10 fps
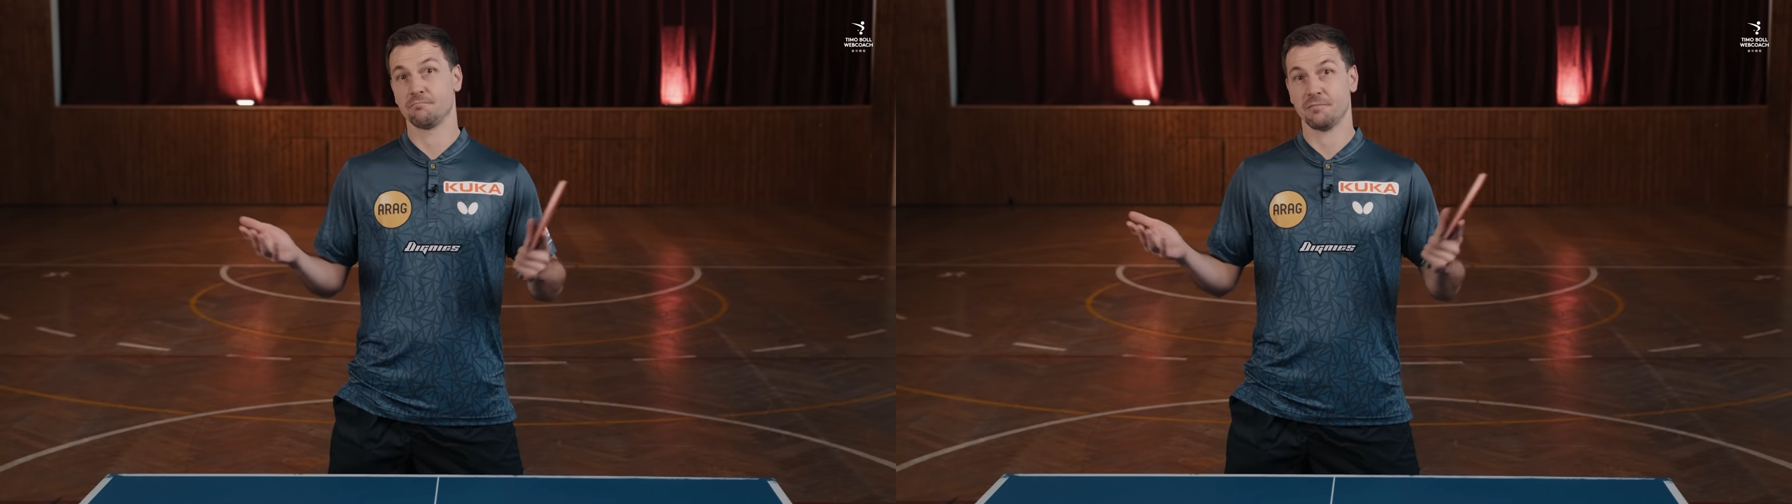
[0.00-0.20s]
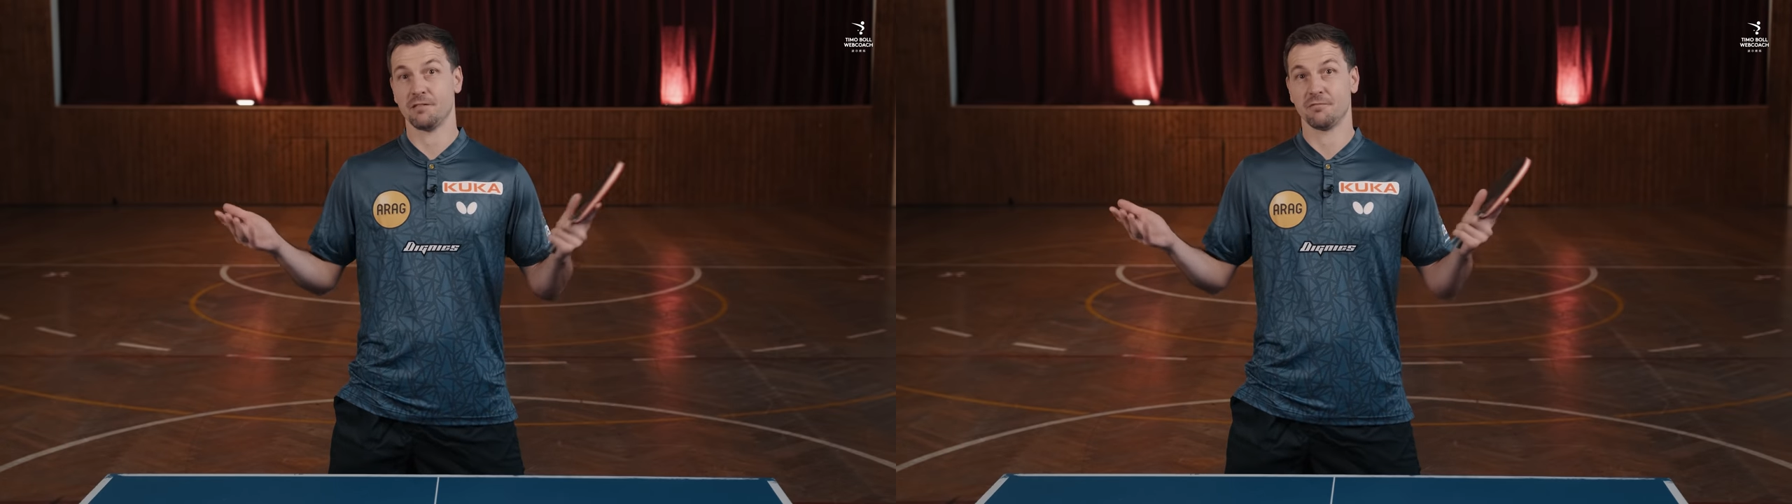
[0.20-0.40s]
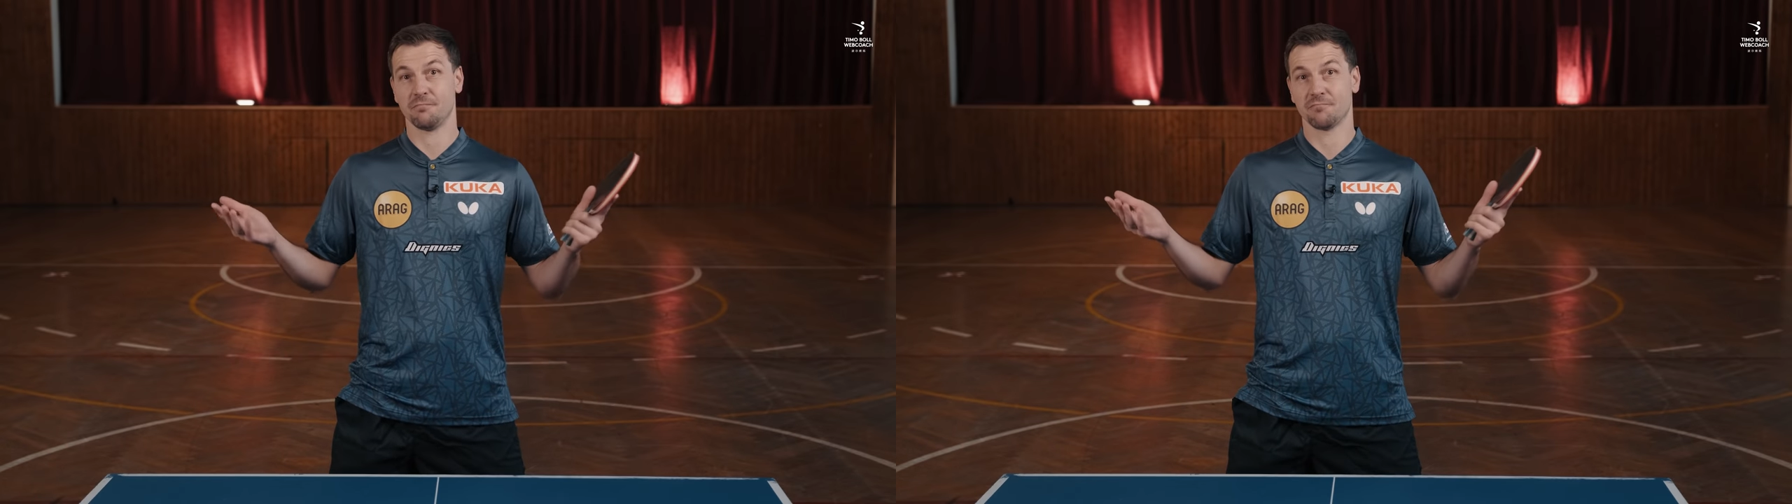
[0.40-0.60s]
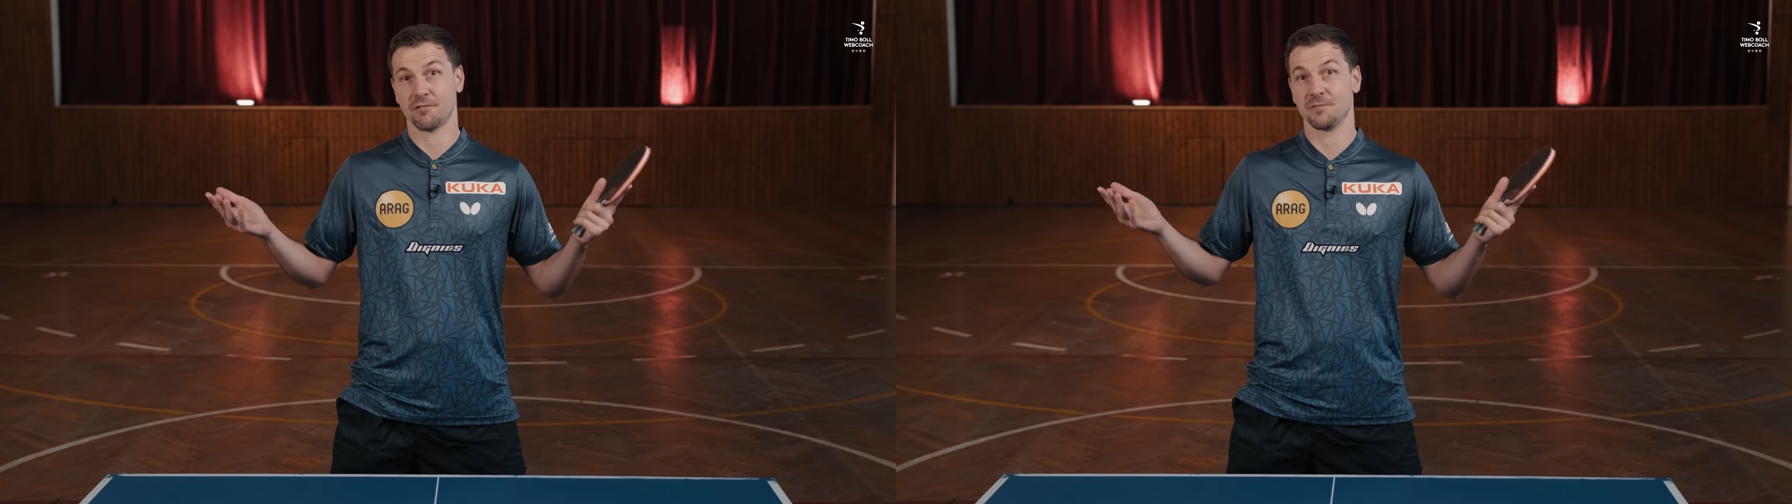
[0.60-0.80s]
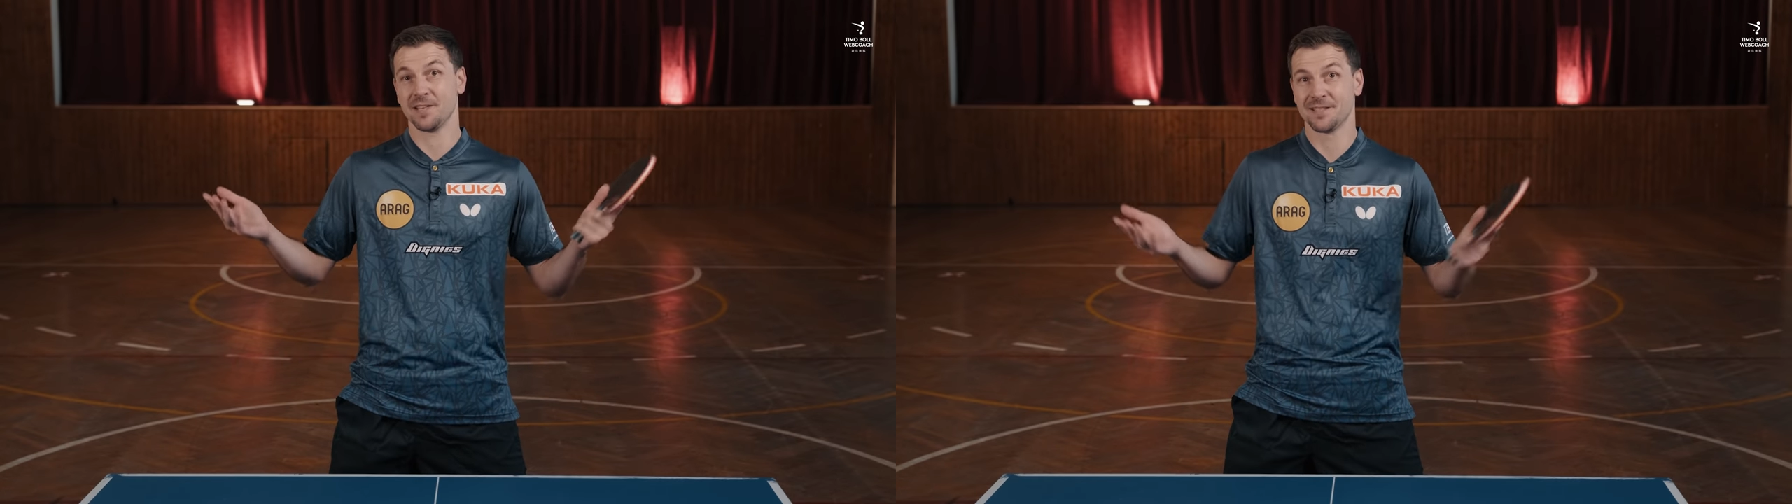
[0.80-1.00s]
yeah,
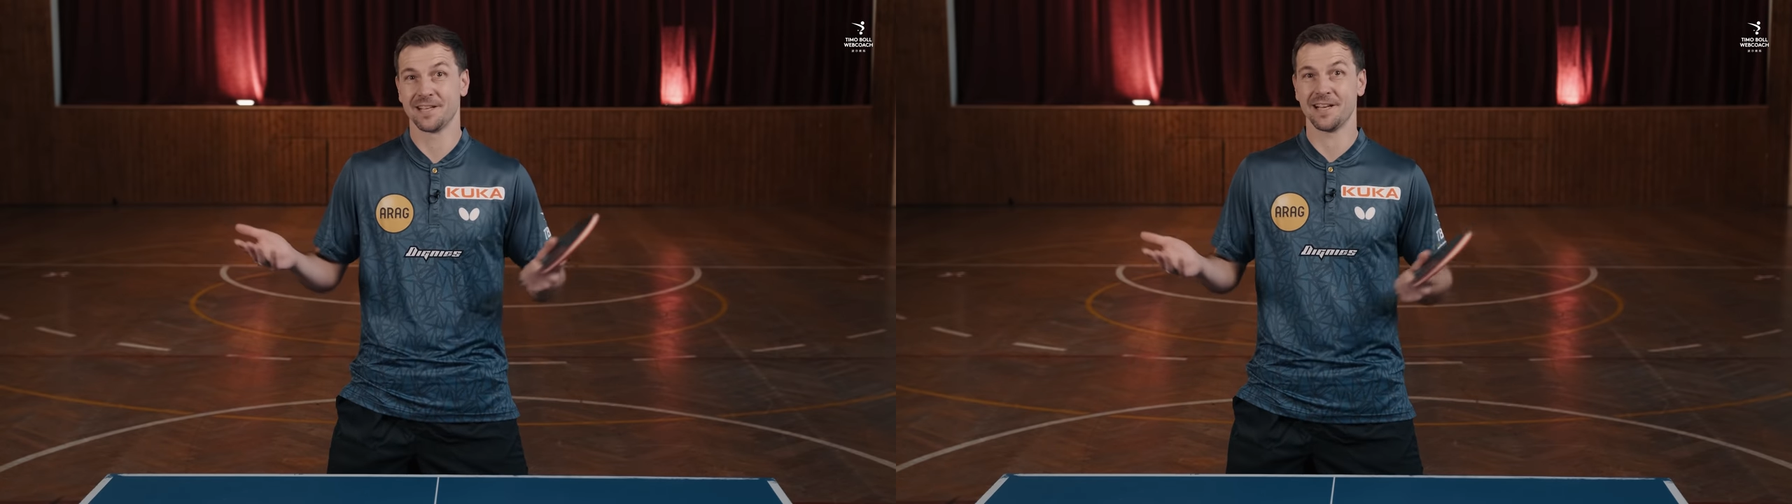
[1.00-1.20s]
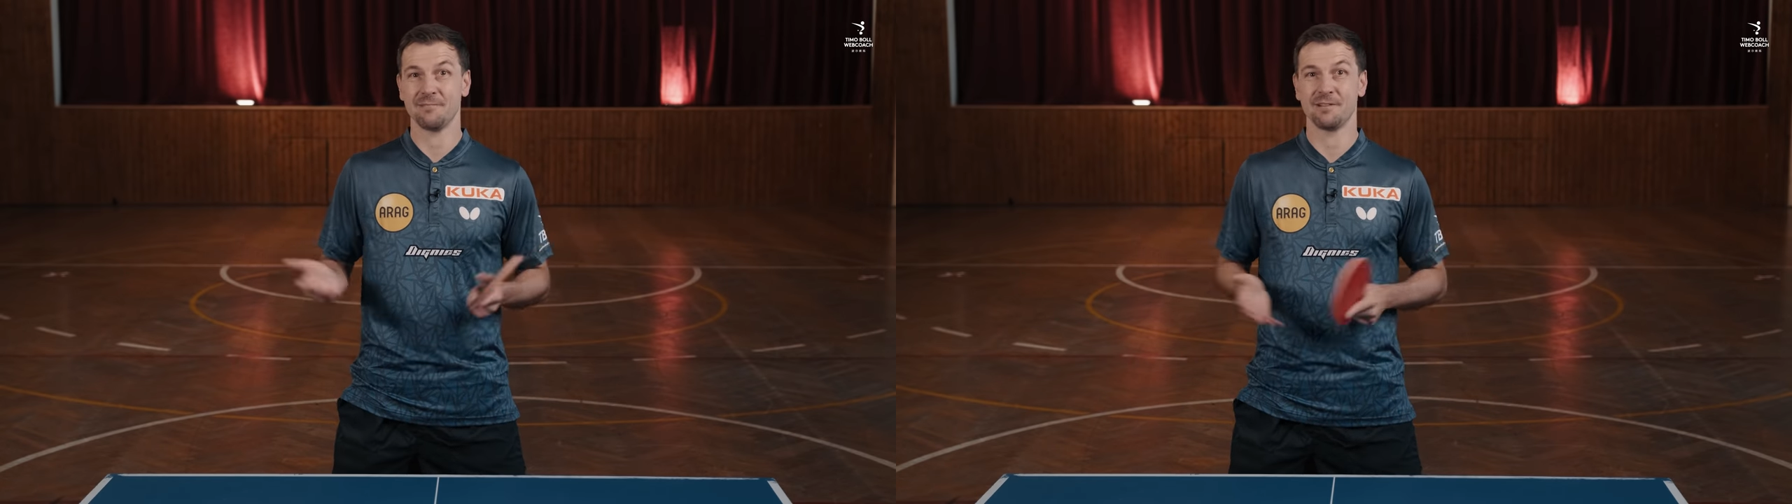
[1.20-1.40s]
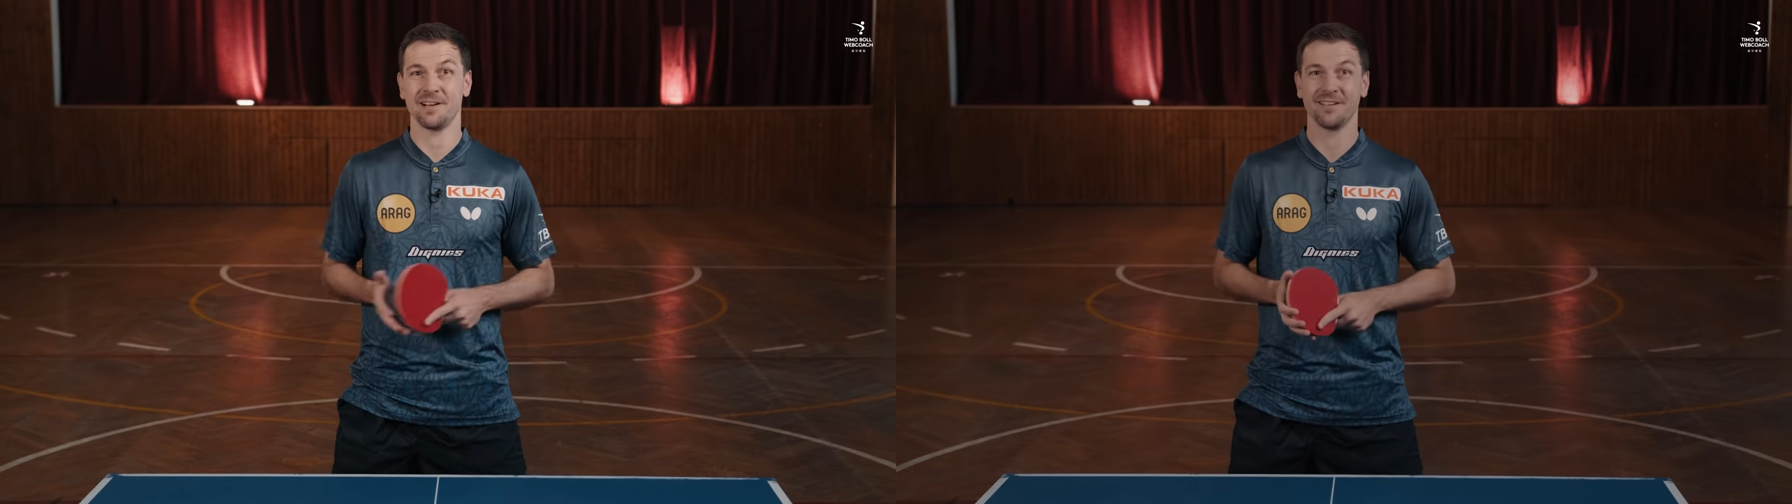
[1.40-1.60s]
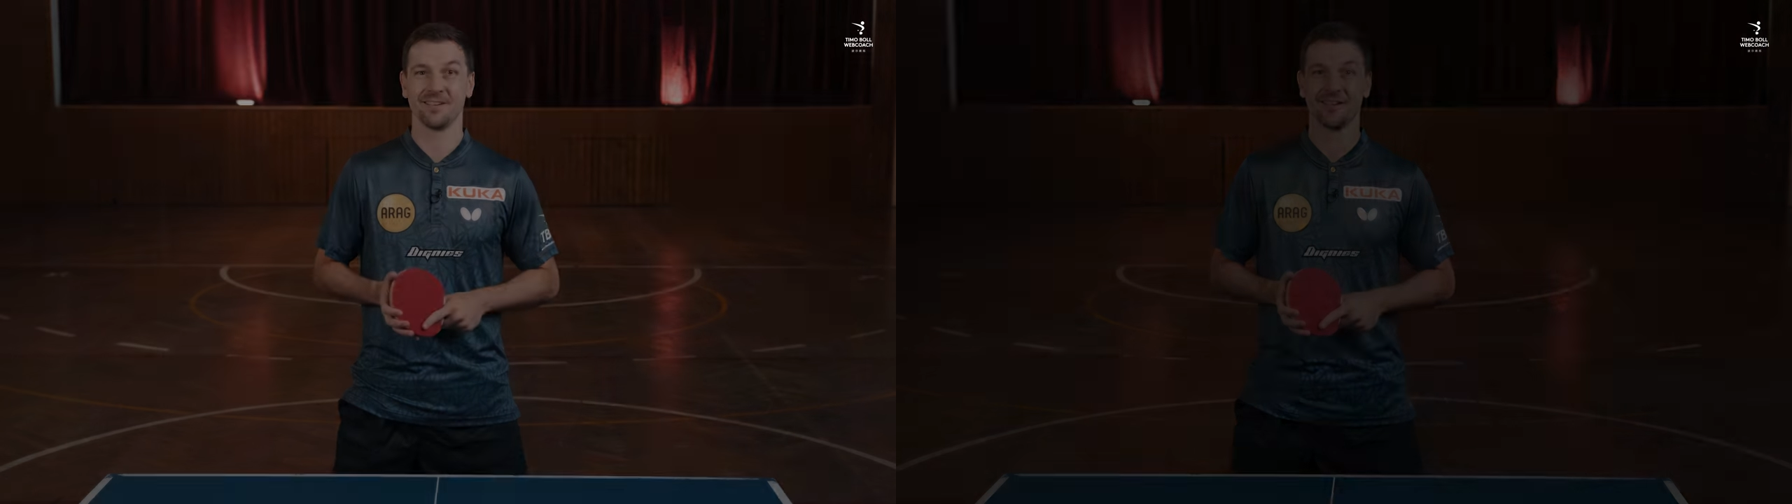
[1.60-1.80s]
from this dilemma?